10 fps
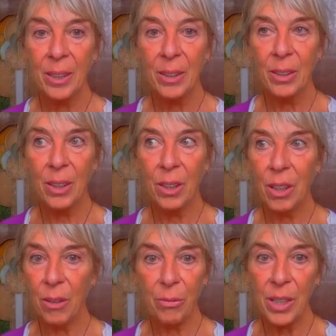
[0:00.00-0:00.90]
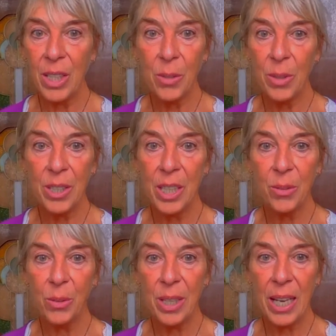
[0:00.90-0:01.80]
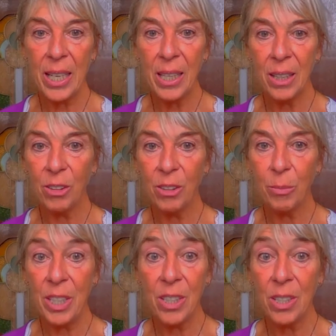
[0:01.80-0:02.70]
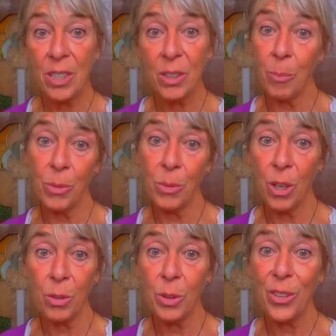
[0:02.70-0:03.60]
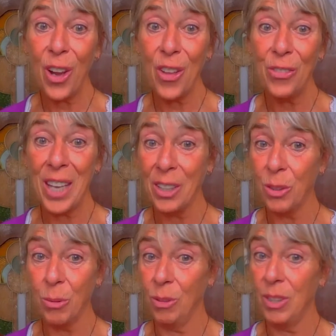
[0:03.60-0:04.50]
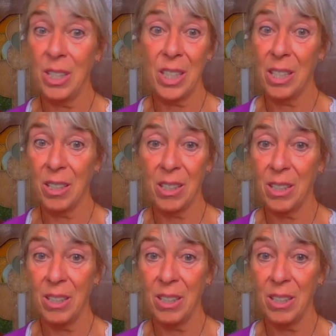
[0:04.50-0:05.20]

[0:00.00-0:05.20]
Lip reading: a lot of things we see today, a lot of patients come to us with unnatural diseases.